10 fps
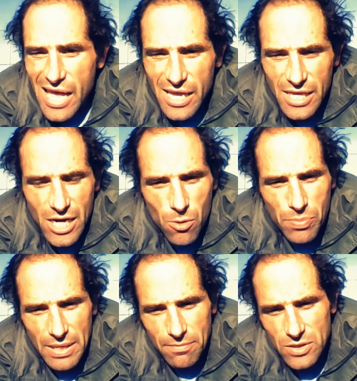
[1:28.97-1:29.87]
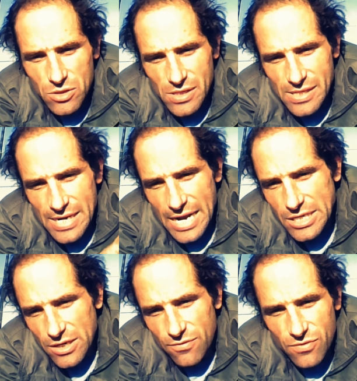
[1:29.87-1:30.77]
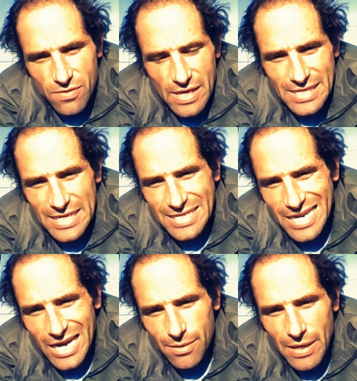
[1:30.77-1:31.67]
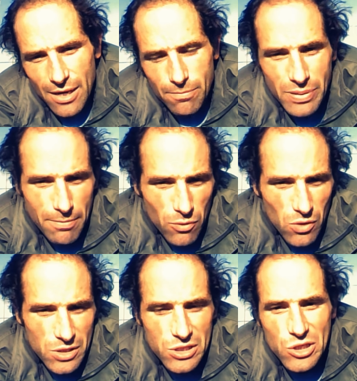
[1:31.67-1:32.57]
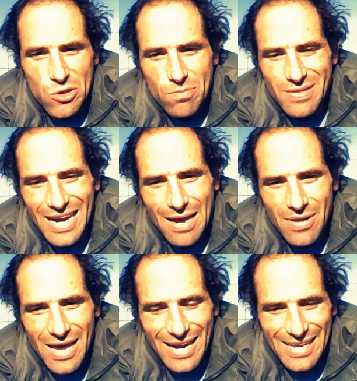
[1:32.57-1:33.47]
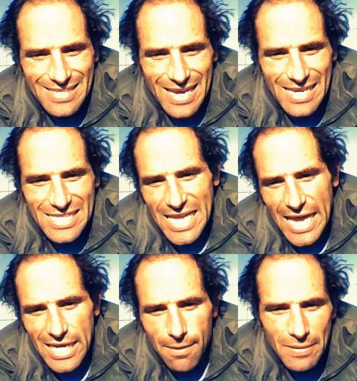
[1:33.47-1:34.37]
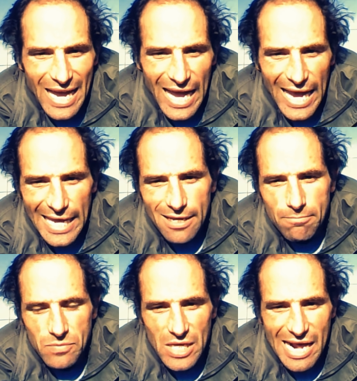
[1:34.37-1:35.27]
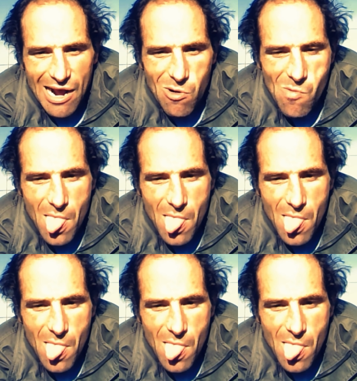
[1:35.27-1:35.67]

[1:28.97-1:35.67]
You know, people, due to the nature of the things I talk about, people assume that I'm not a stand-up guy, you know.